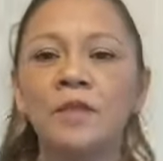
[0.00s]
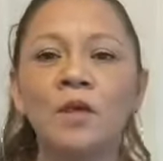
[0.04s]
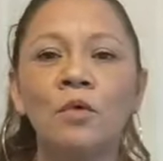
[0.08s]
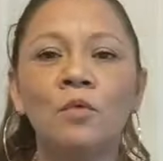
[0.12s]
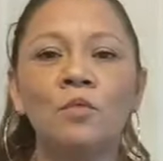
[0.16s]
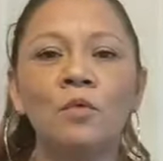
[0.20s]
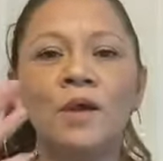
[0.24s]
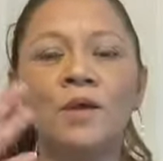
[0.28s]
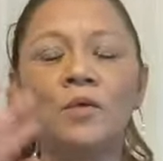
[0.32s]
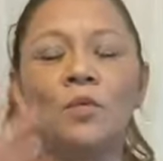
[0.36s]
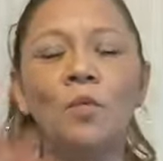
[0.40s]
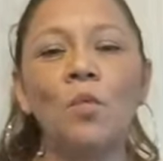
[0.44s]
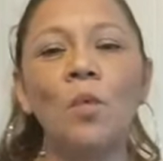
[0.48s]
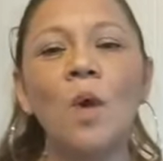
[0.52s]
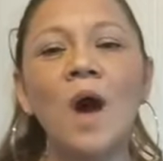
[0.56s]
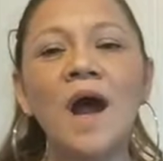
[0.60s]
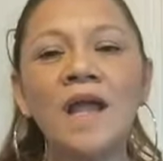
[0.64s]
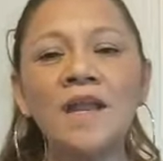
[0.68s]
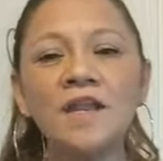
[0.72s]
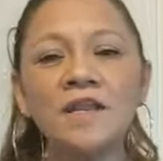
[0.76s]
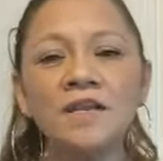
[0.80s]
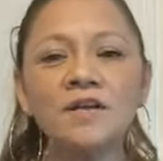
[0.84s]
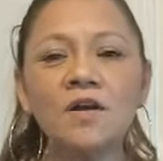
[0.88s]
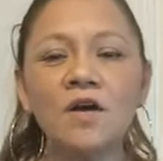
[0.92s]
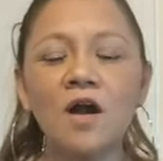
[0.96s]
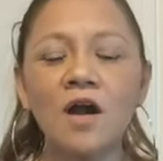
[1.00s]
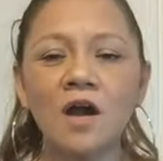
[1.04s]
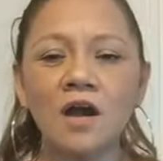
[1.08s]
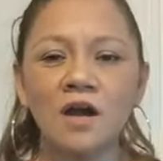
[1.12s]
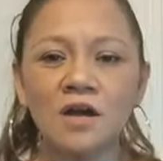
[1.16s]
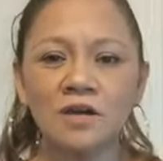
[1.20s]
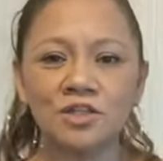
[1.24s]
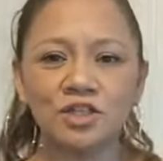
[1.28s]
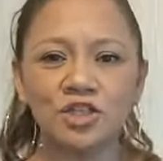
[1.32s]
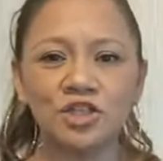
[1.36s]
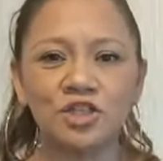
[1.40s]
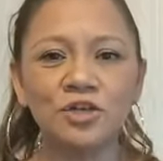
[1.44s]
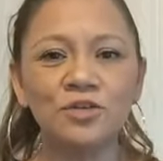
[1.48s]
When one car
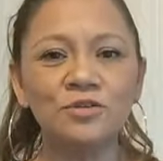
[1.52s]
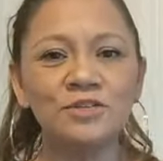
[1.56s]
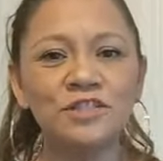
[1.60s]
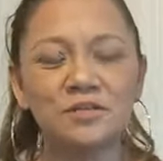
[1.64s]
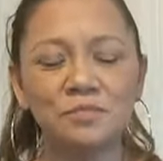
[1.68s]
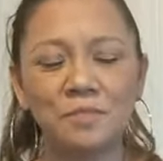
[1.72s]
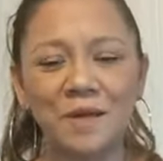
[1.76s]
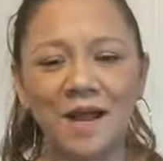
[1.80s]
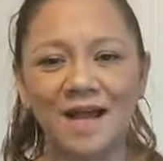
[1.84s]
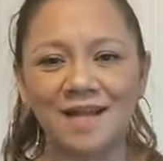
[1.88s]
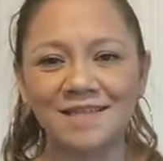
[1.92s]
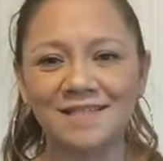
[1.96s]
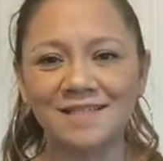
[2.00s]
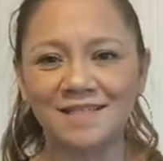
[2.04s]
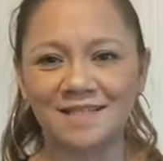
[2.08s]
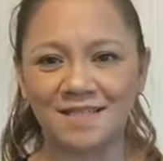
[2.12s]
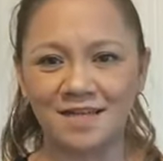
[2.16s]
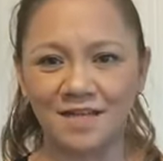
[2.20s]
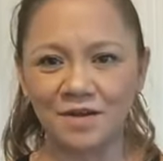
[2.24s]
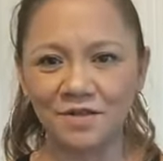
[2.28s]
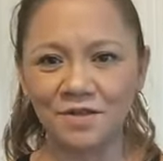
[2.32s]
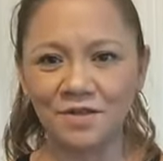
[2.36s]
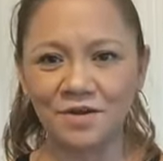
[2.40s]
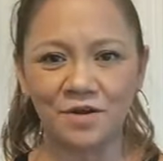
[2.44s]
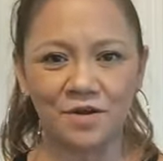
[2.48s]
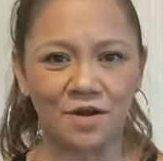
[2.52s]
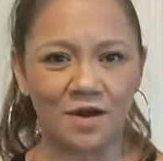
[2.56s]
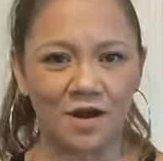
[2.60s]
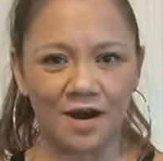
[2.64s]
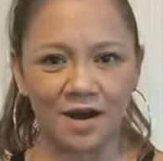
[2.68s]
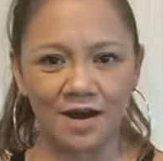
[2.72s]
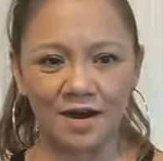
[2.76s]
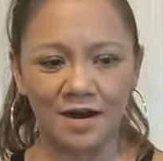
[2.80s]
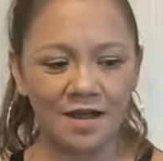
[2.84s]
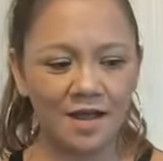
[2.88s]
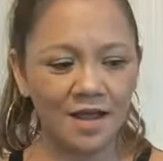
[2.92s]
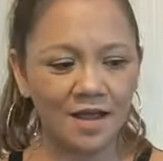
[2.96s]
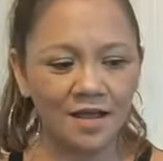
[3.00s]
shoots past the other
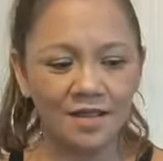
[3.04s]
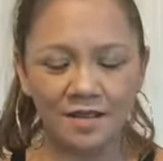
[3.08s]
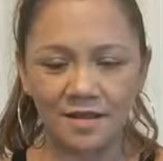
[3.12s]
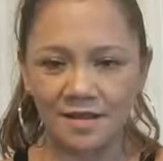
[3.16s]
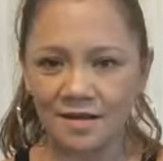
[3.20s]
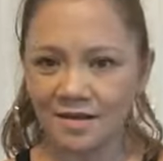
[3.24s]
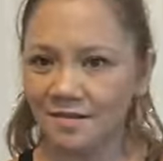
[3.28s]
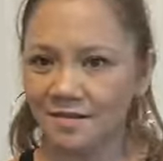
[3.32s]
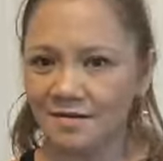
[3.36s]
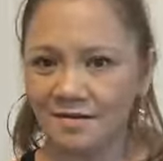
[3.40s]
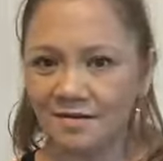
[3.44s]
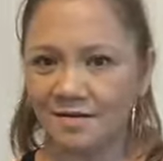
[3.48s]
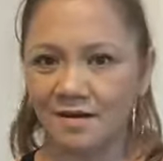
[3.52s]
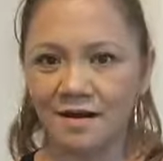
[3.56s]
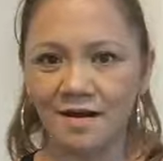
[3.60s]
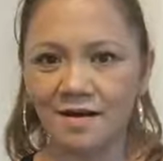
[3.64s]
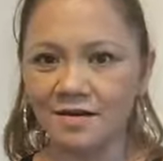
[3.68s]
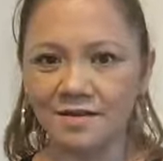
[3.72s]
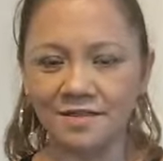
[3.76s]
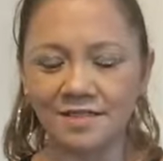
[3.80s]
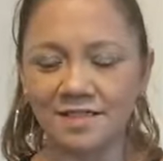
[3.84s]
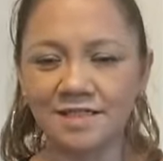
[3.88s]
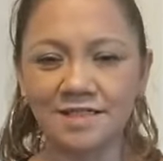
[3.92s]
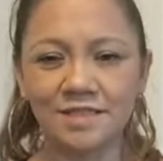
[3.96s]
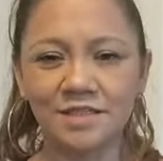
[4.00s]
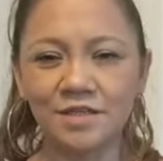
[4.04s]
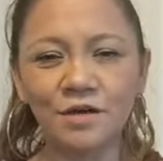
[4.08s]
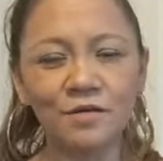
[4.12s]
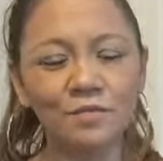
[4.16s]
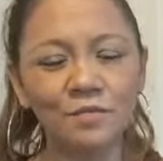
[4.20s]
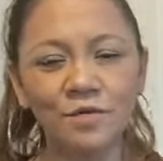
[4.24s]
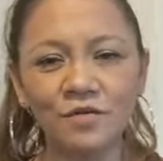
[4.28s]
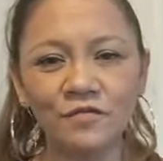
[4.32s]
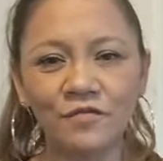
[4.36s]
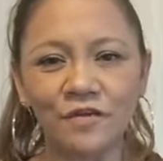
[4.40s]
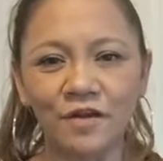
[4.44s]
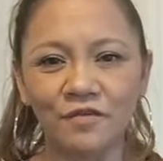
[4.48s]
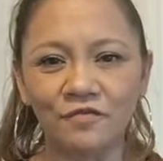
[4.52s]
car, the other car is still
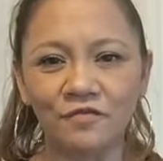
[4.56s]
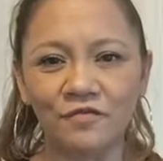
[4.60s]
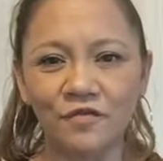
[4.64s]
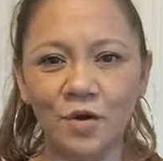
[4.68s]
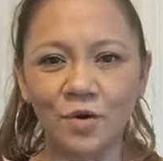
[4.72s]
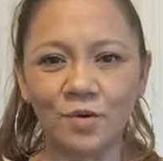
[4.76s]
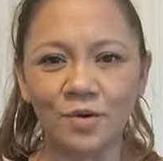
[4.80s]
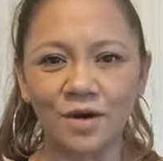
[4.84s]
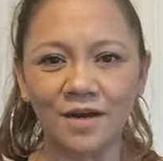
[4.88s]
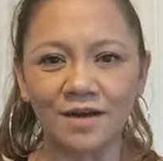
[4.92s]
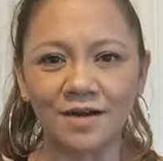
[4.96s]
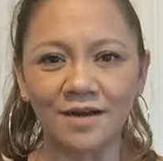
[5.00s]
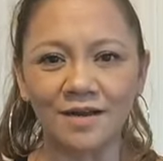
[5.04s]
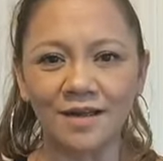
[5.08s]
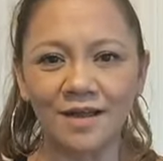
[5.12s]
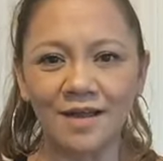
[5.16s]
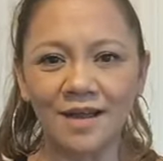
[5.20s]
moving forward.